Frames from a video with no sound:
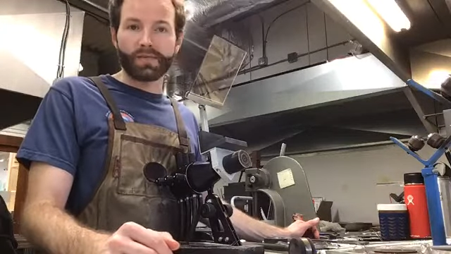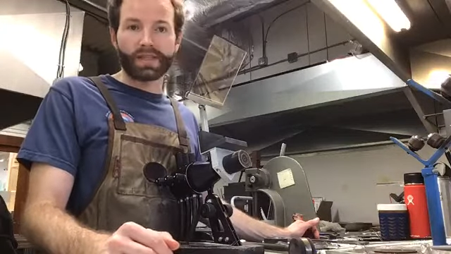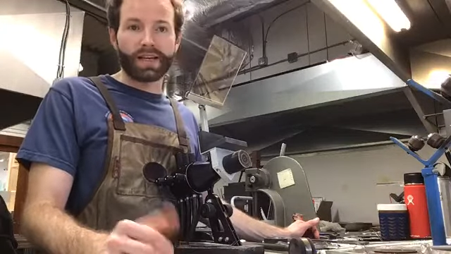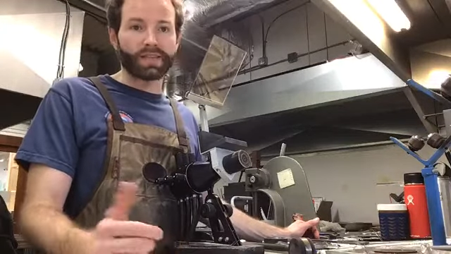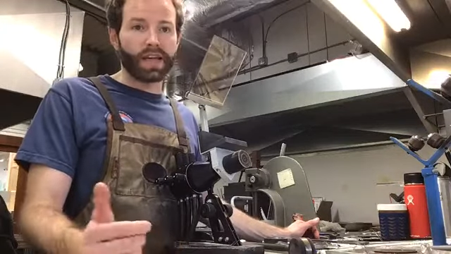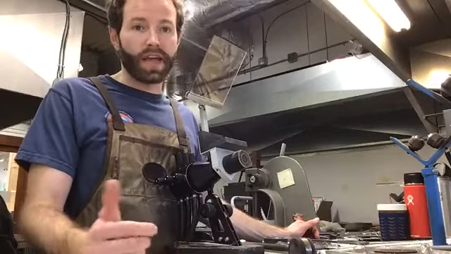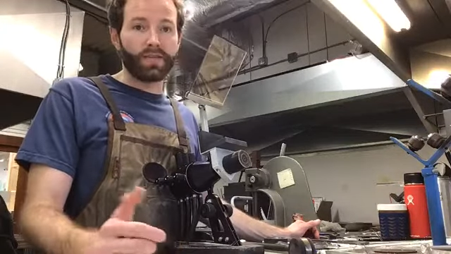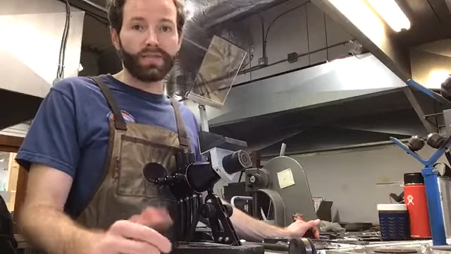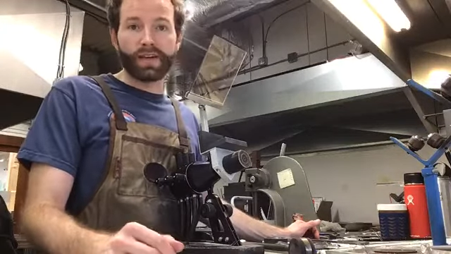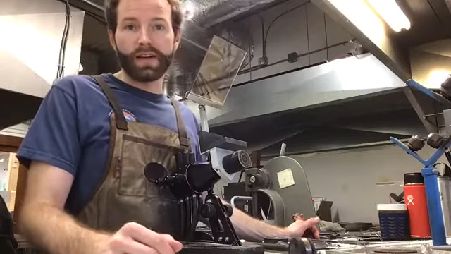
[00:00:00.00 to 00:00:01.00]
And
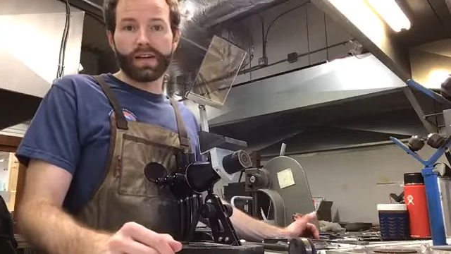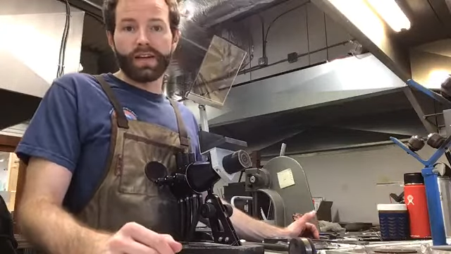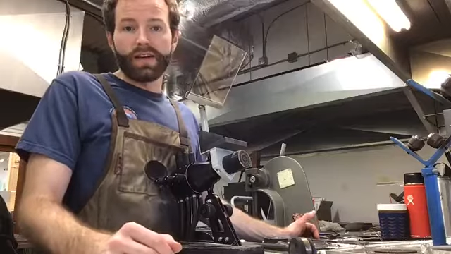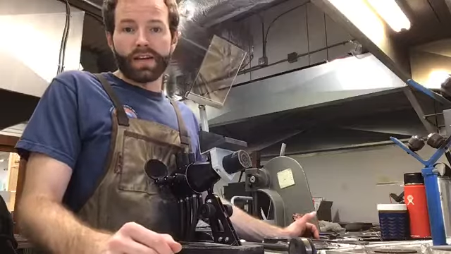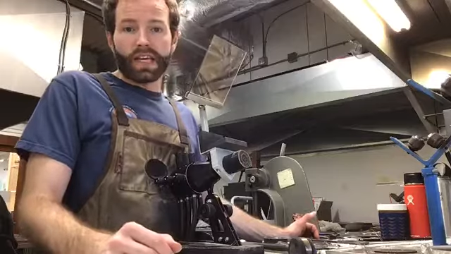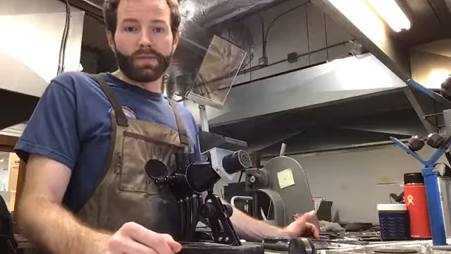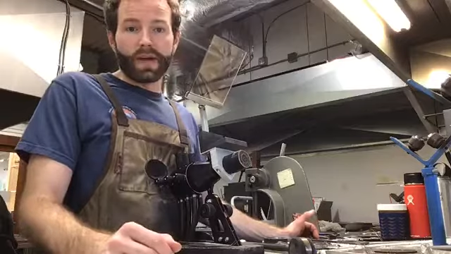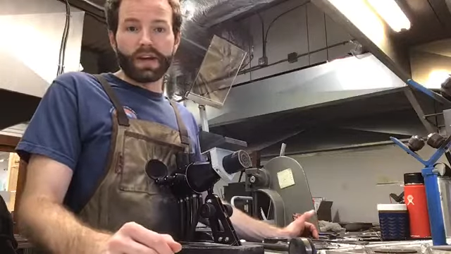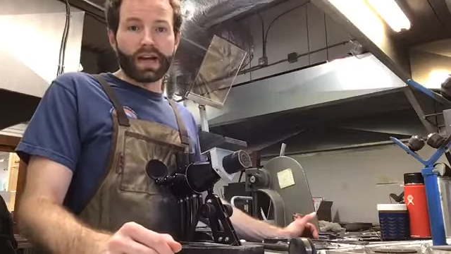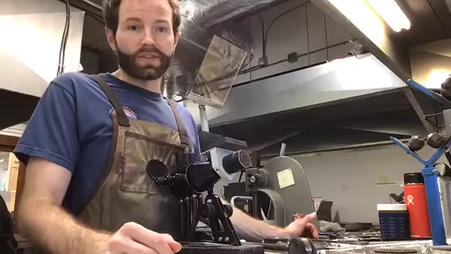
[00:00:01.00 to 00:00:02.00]
yeah, in the meantime,
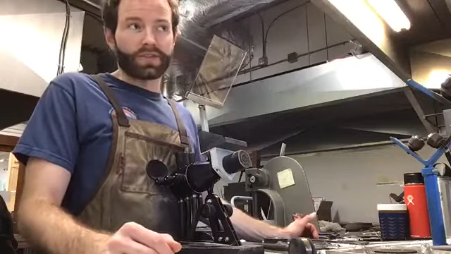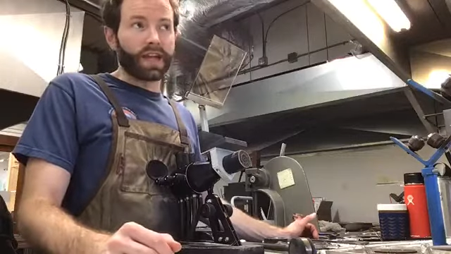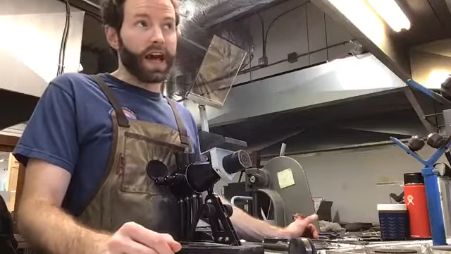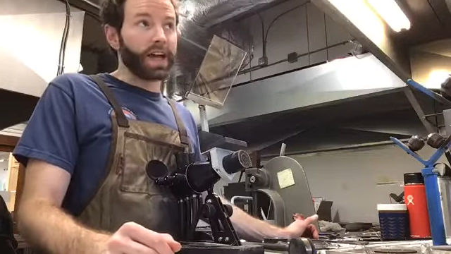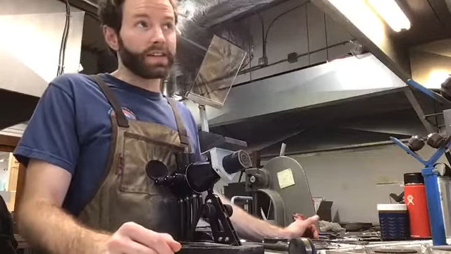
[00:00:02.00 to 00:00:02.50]
stay safe.